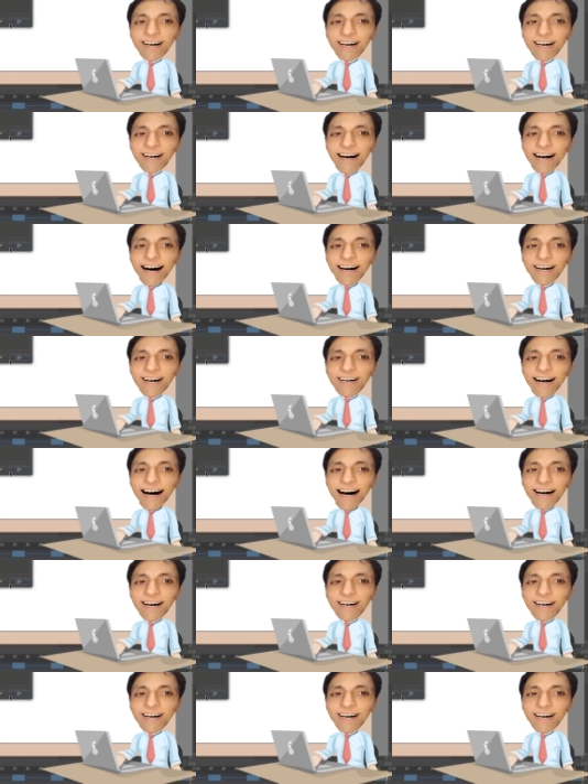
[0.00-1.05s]
Okay,
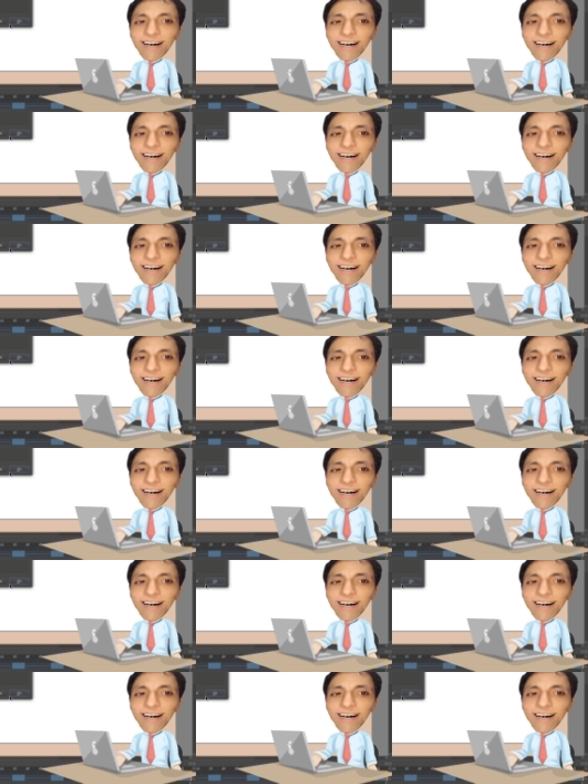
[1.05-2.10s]
welcome back.
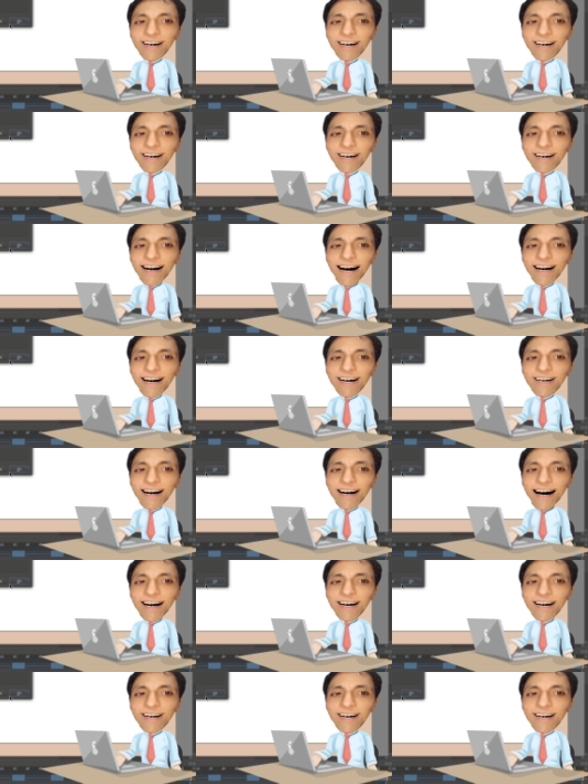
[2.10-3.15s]
Double check
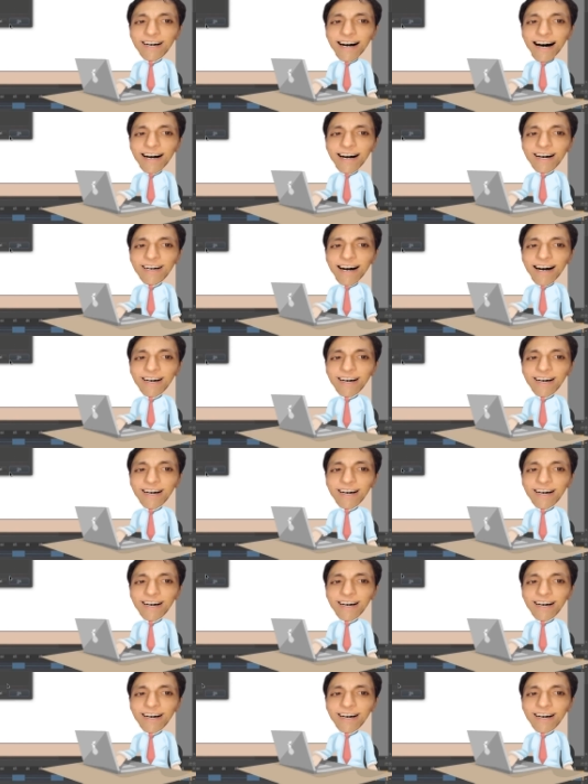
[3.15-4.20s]
the settings,
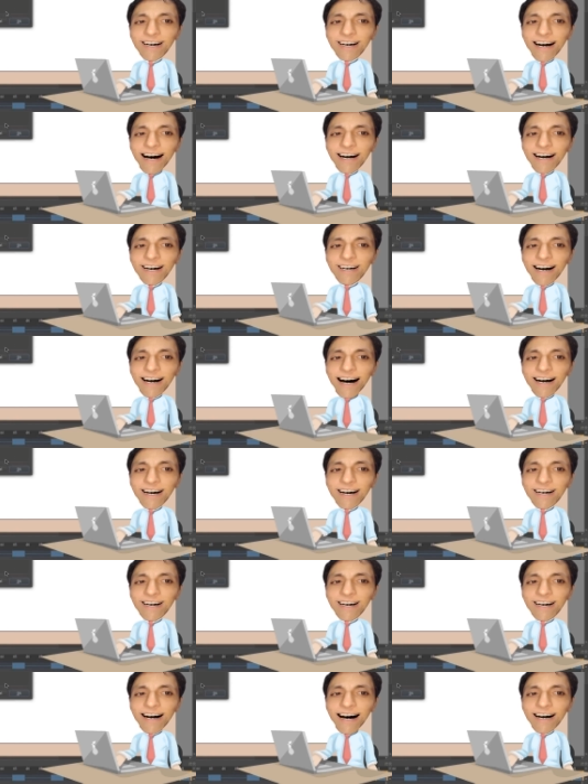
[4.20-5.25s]
make sure
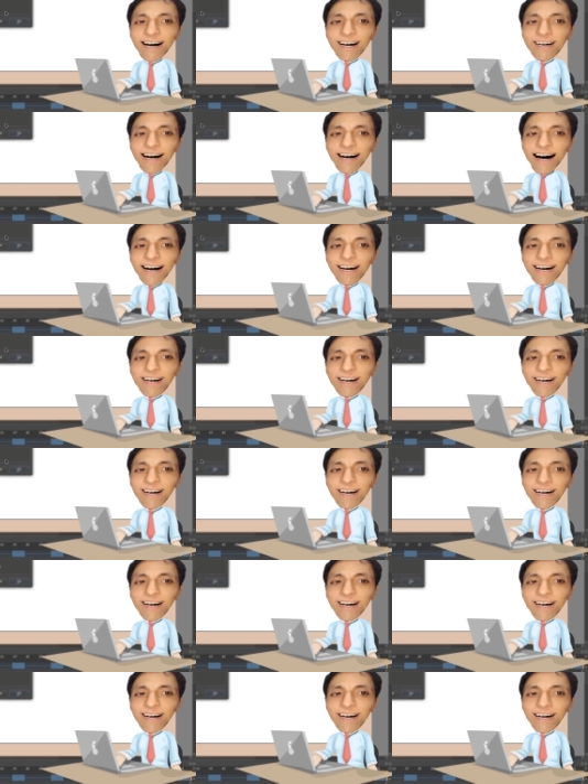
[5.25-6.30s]
it's on video,
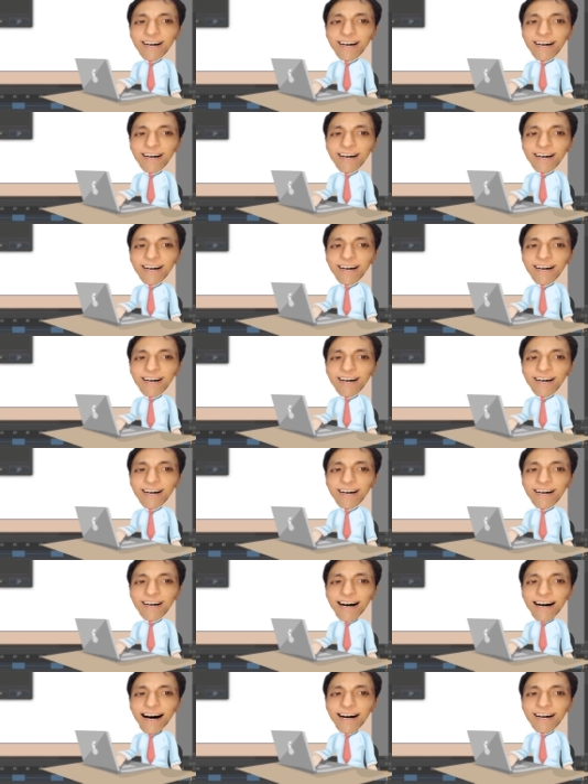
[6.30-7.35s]

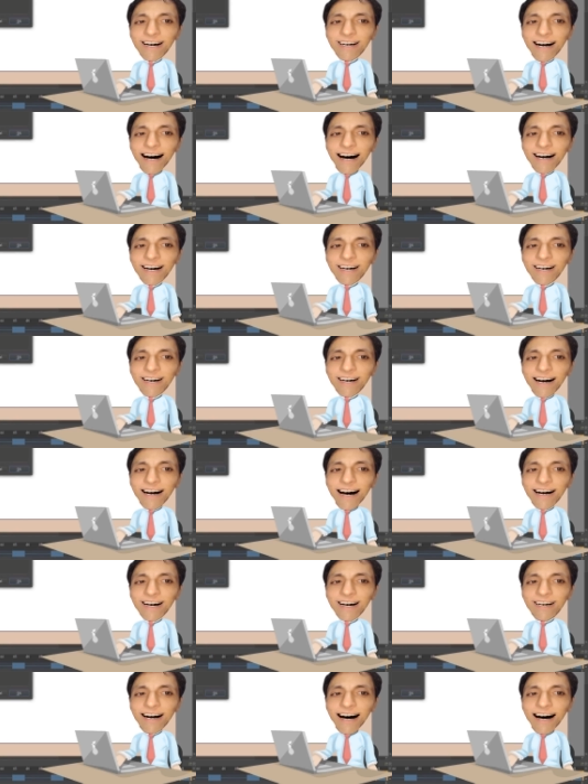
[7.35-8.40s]
set a convenient
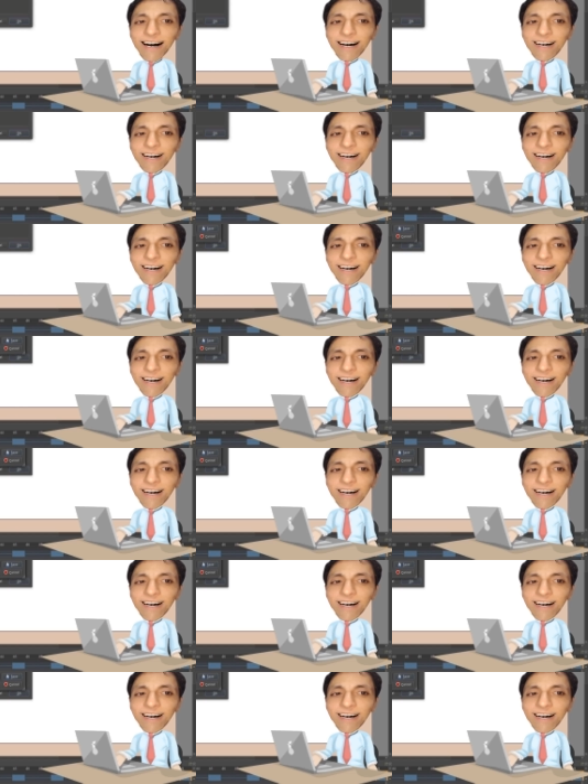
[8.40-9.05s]
location,